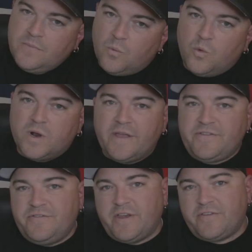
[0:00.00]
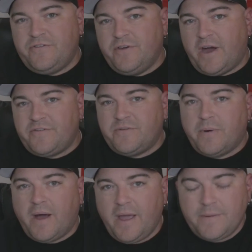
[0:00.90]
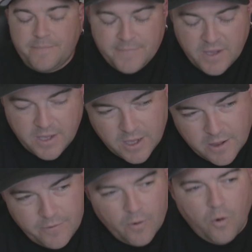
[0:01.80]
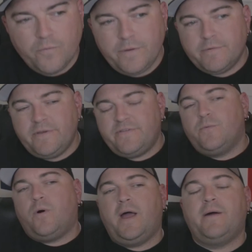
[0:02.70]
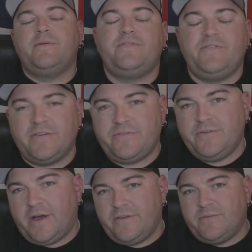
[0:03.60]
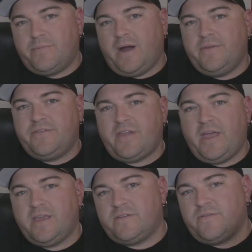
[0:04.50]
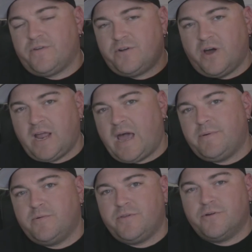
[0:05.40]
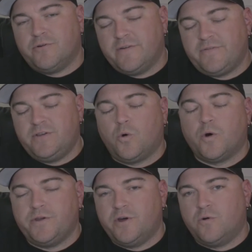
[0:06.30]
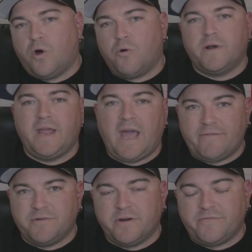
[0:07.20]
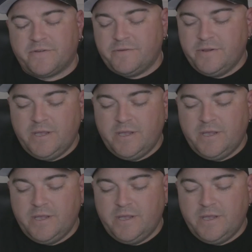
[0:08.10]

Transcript: Would I suggest you guys to buy it? The only reason why I would suggest you guys to buy this tank is if you're not happy with your Griffin or you don't already have a Griffin.